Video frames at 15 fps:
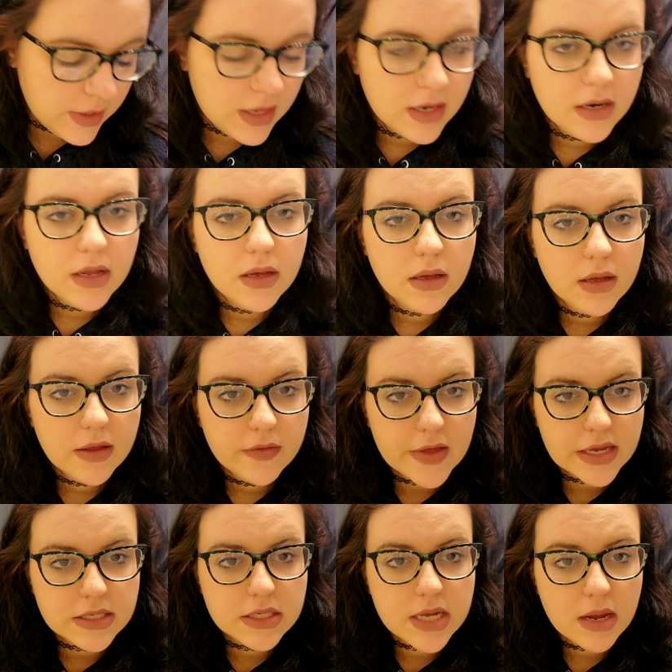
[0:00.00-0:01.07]
then in
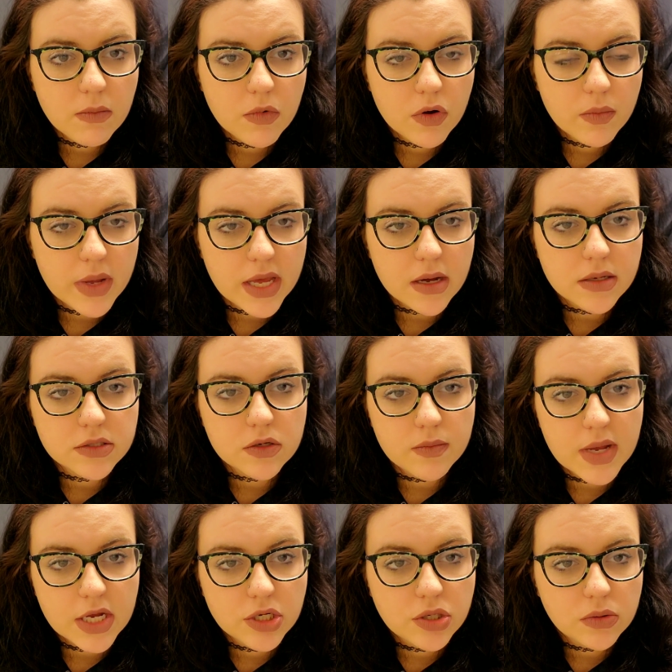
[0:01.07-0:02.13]
that same room, he also
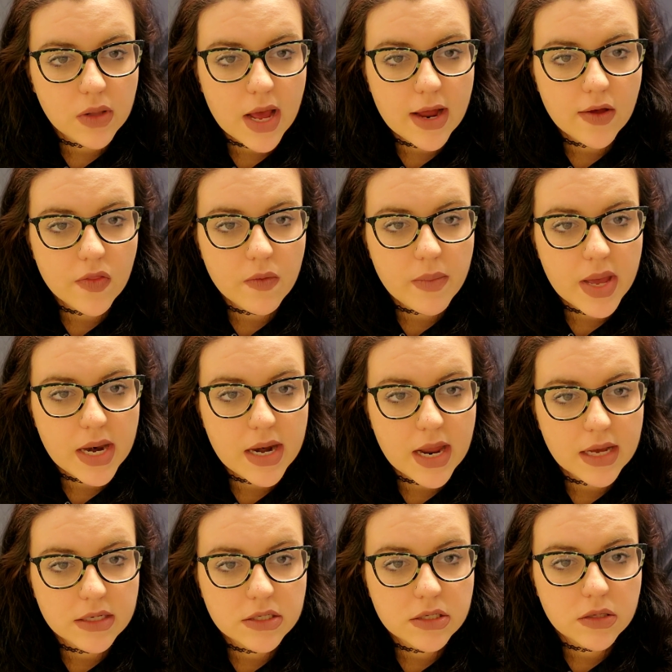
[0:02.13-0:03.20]
makes you lie on the bed
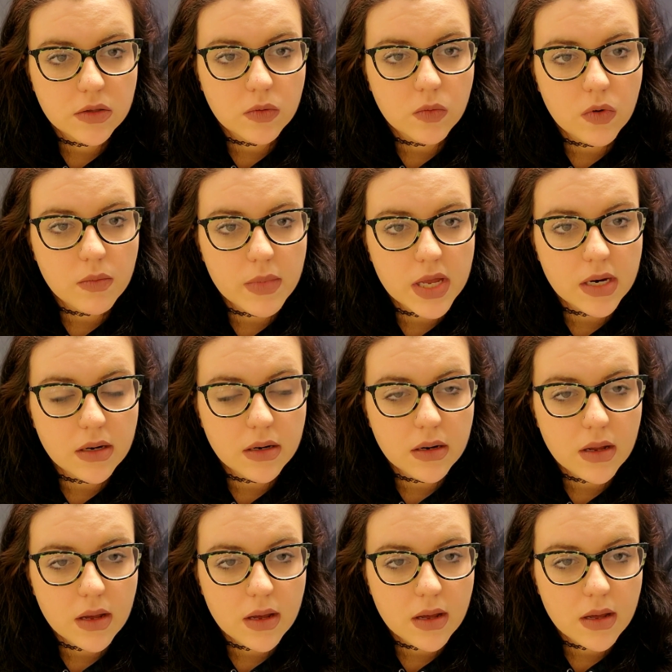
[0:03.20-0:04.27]
next to the woman
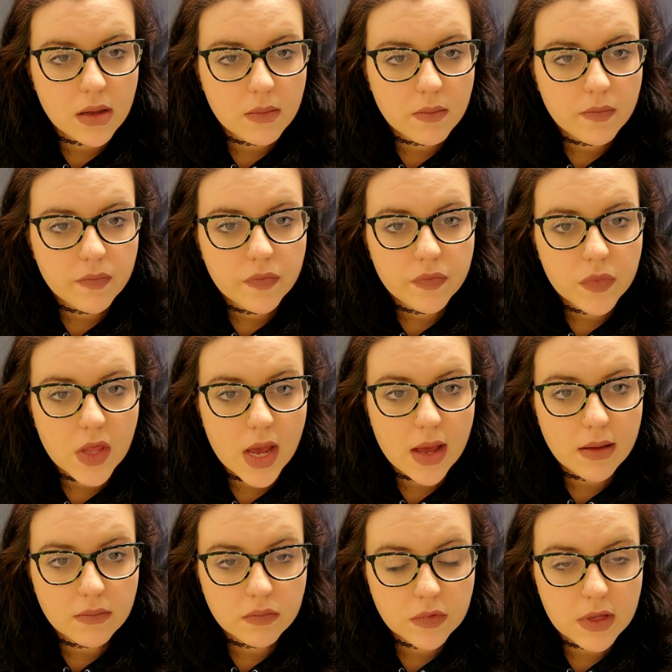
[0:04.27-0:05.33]

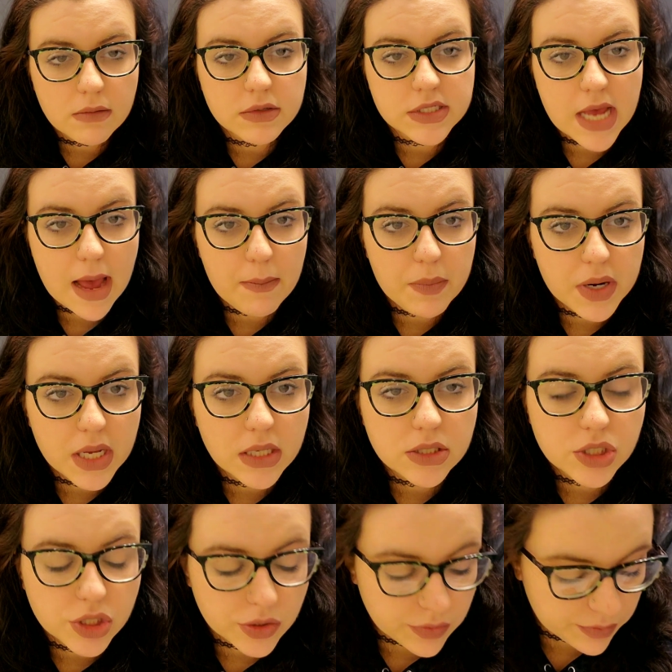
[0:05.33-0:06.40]
that was happening
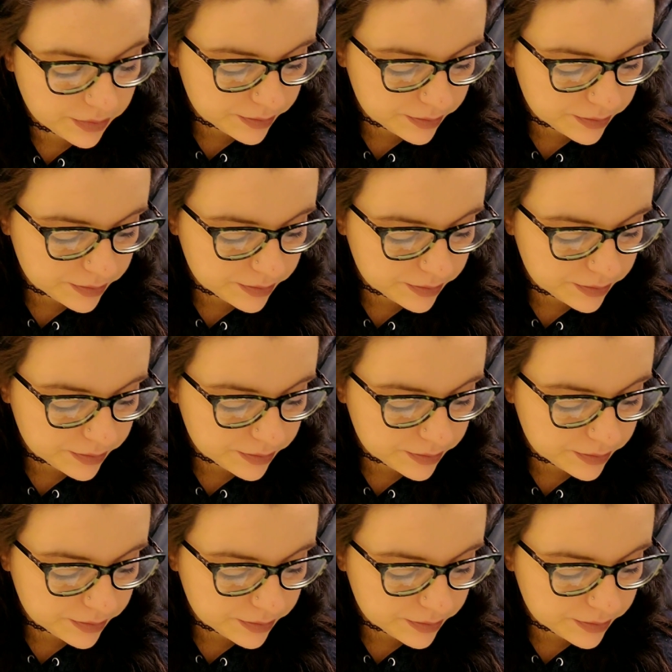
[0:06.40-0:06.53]
to.